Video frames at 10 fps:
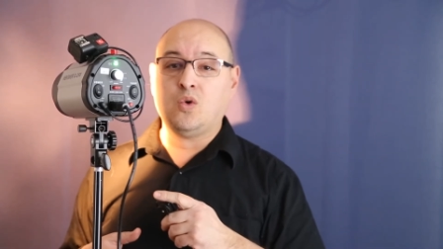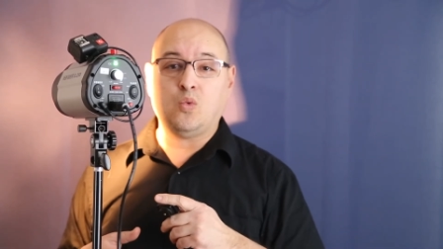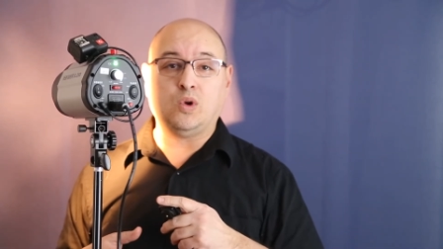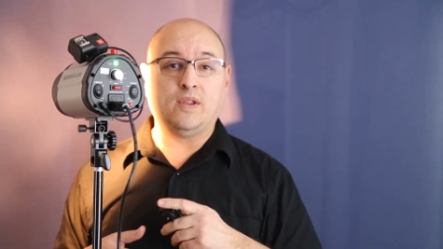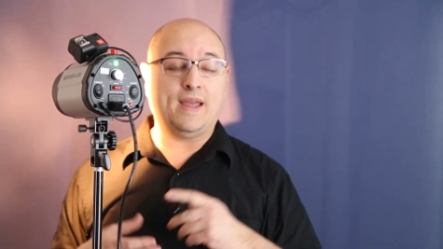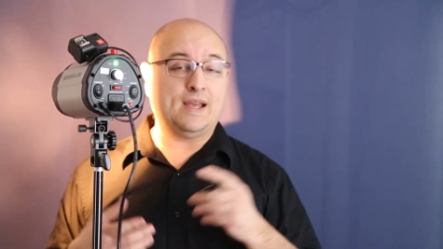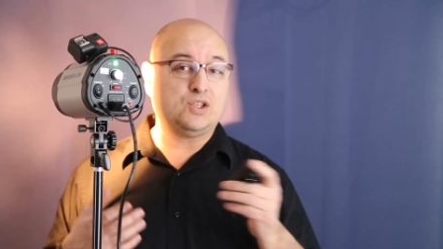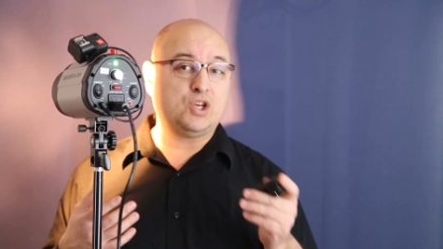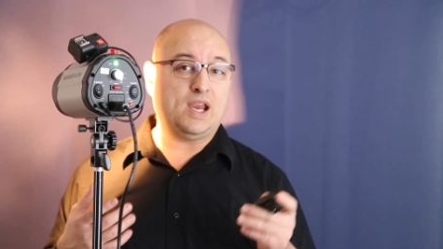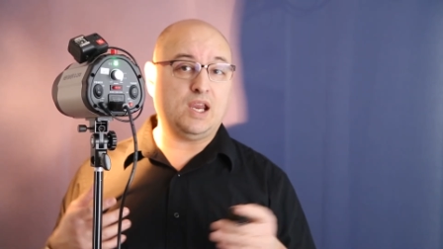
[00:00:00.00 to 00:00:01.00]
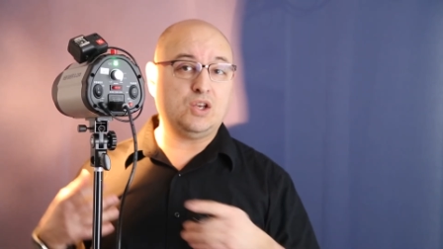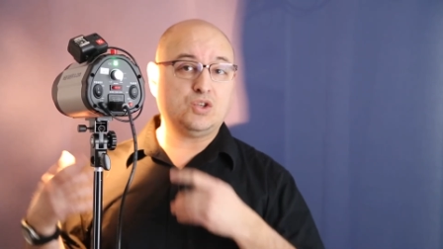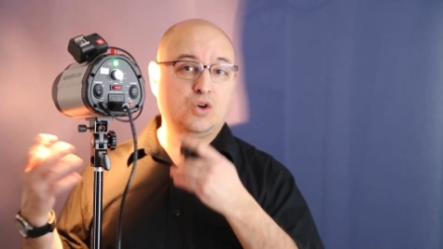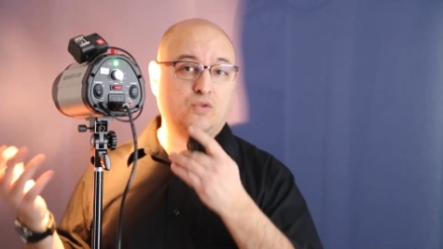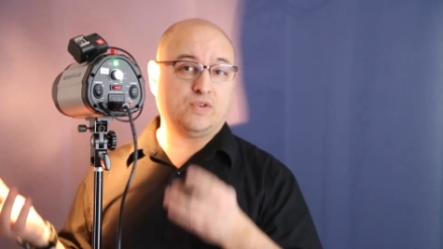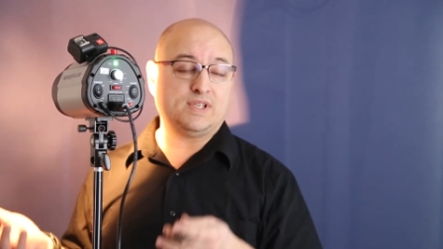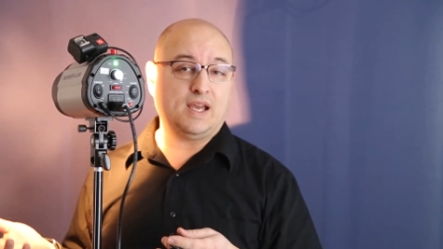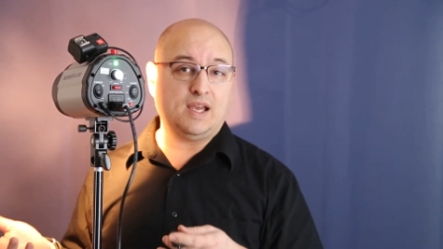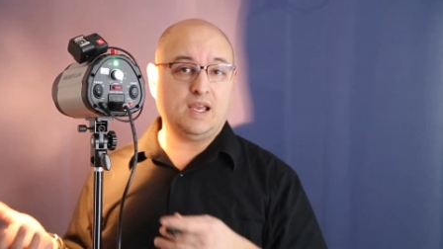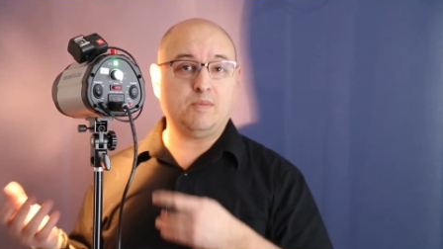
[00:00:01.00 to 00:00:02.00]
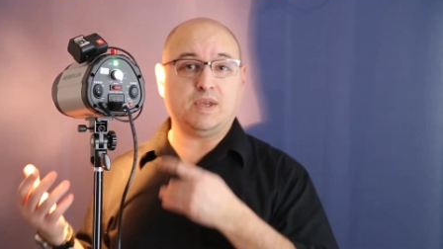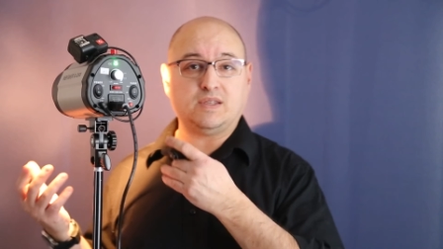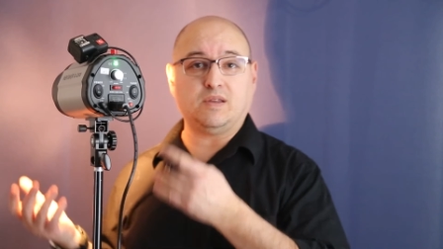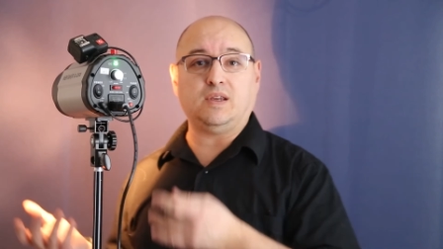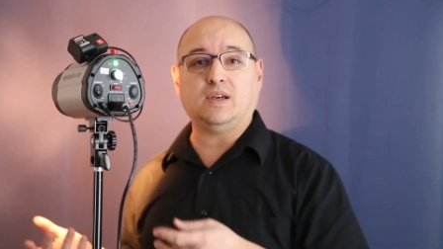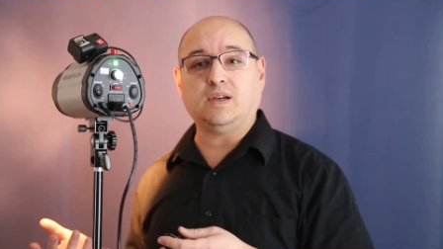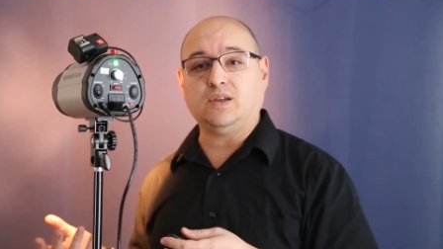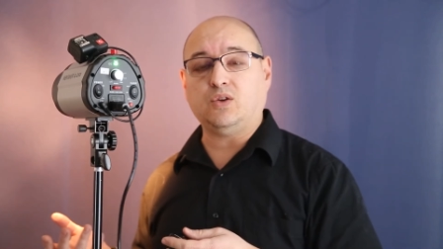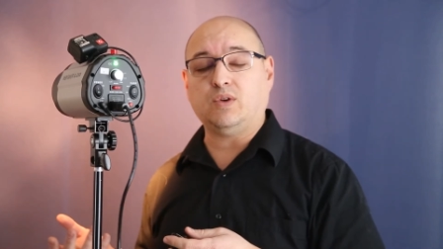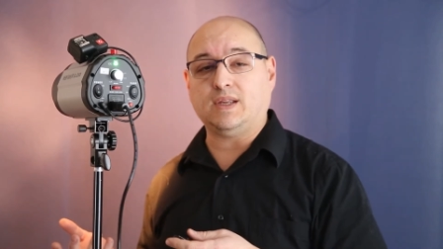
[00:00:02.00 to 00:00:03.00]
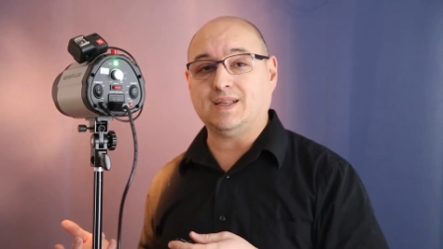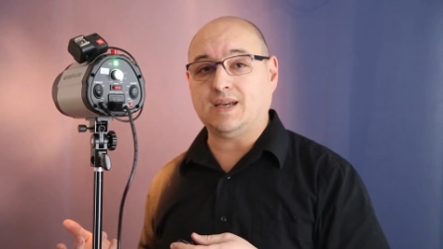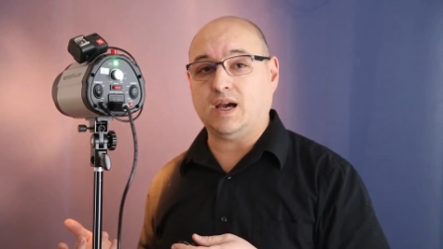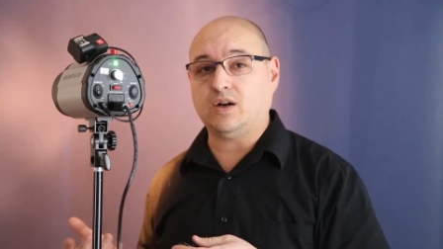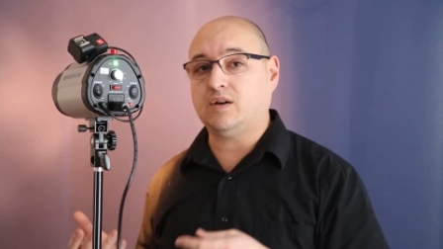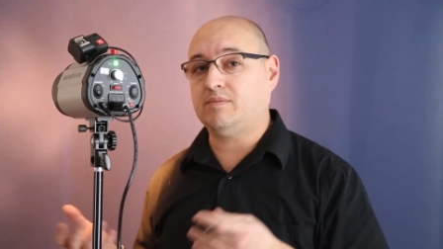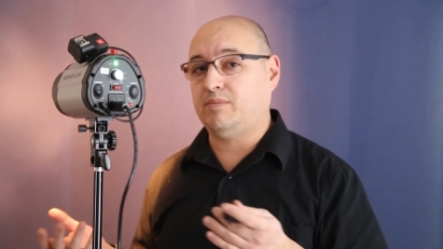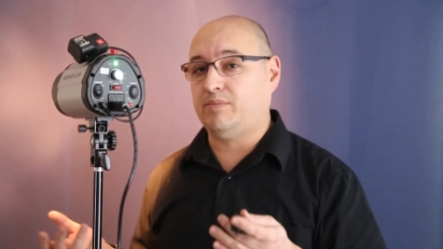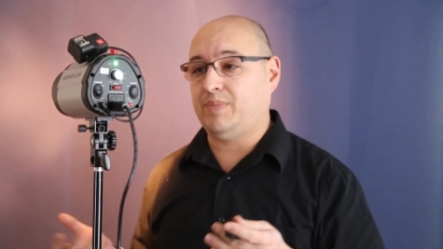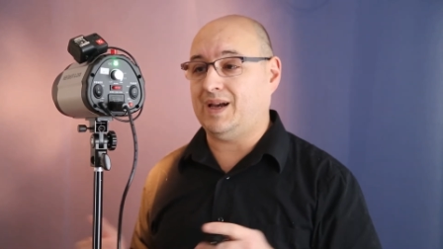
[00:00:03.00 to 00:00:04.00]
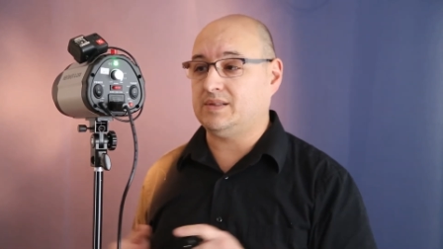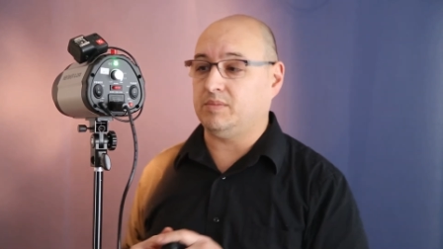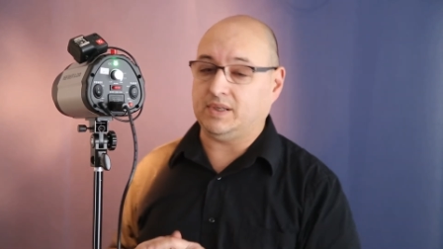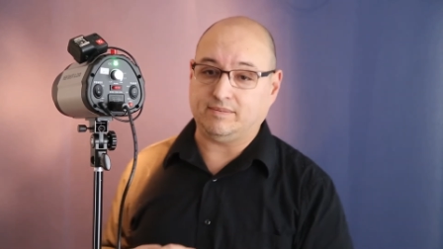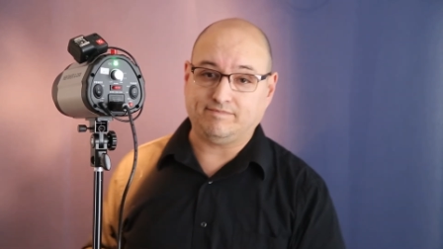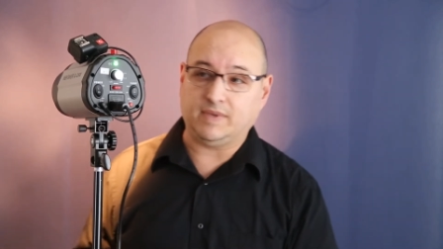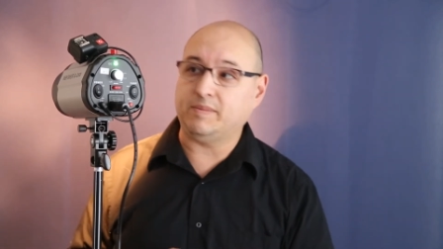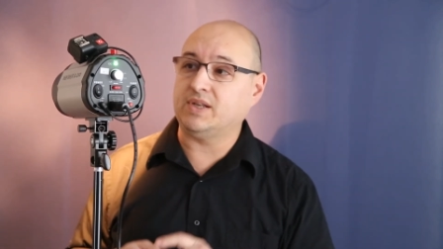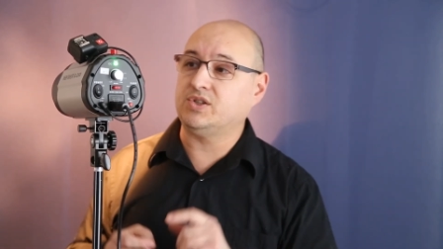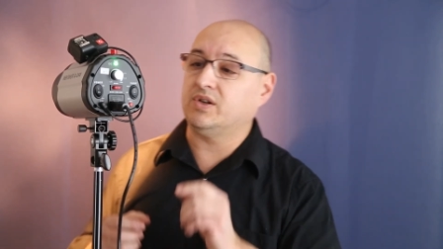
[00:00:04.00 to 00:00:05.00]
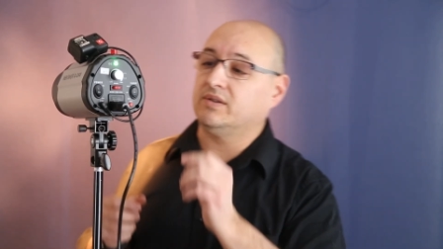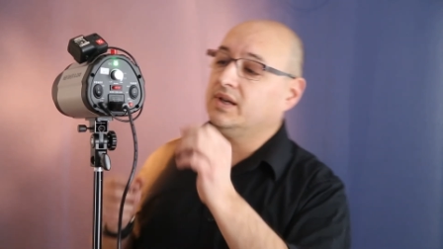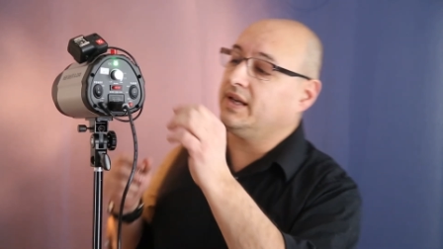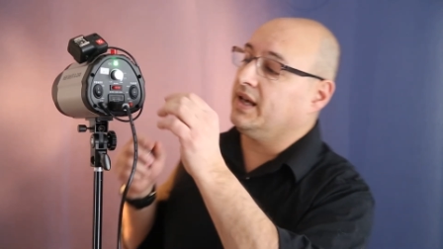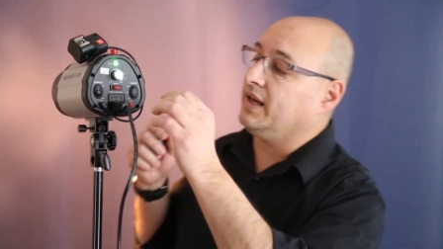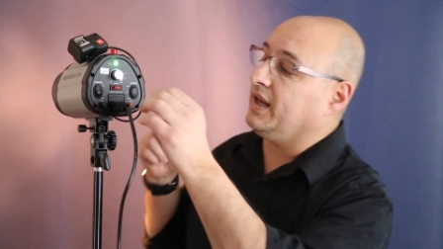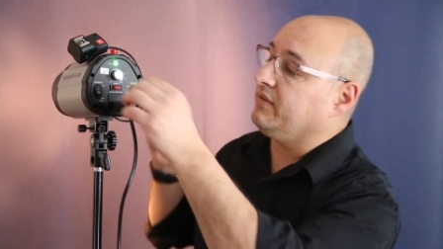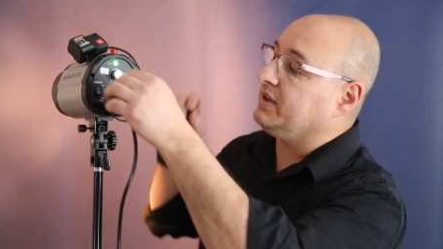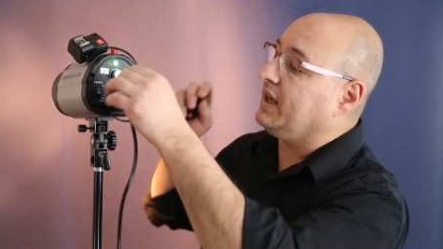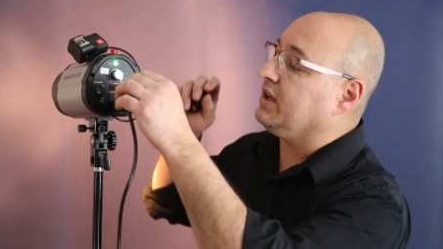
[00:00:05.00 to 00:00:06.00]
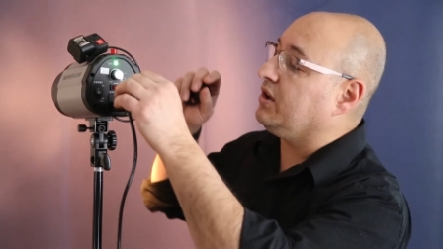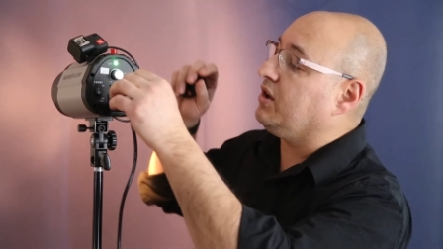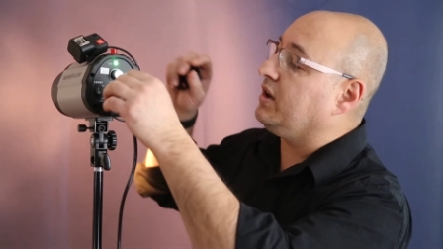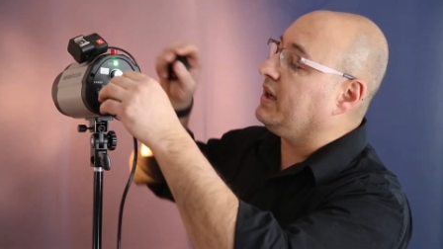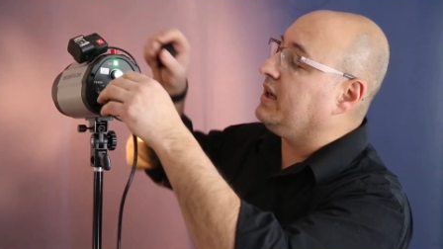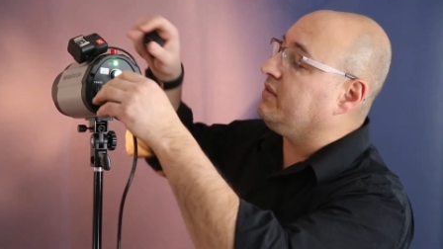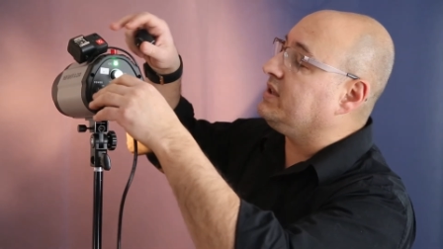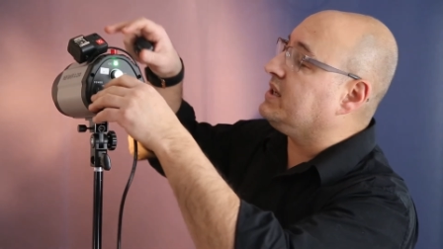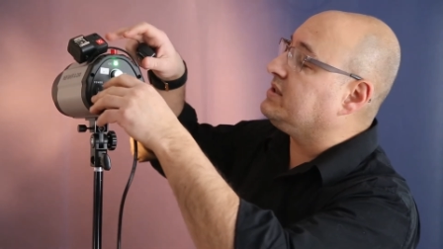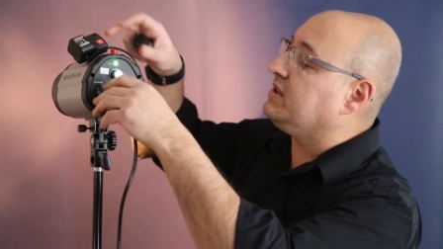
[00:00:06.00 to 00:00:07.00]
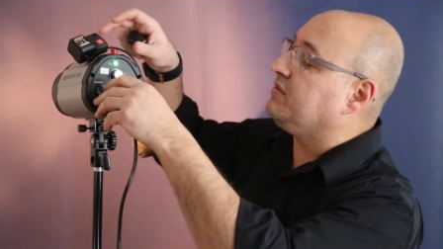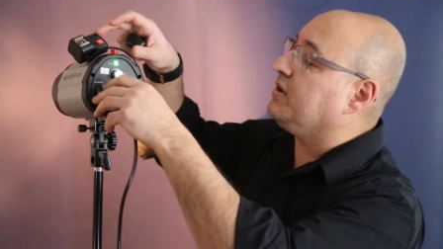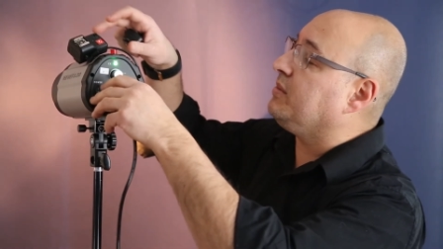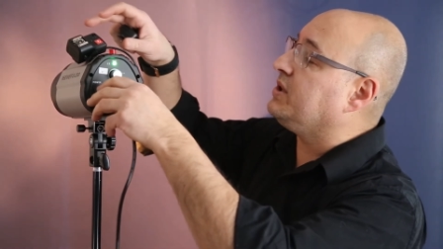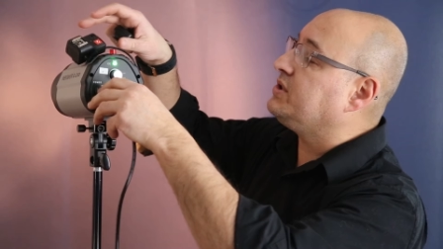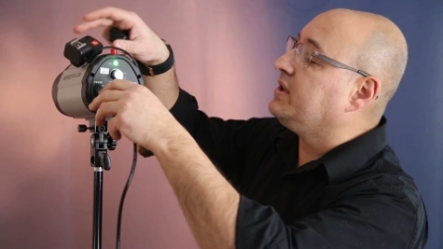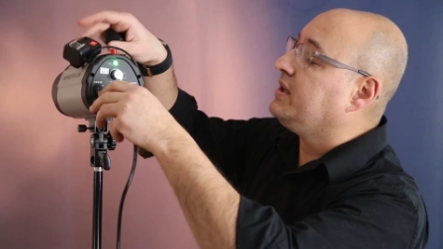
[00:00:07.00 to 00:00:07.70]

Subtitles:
Will that change over time as the unit gets hotter? Possibly. I'm not sure. Again, I haven't had it long. I haven't tested it very much.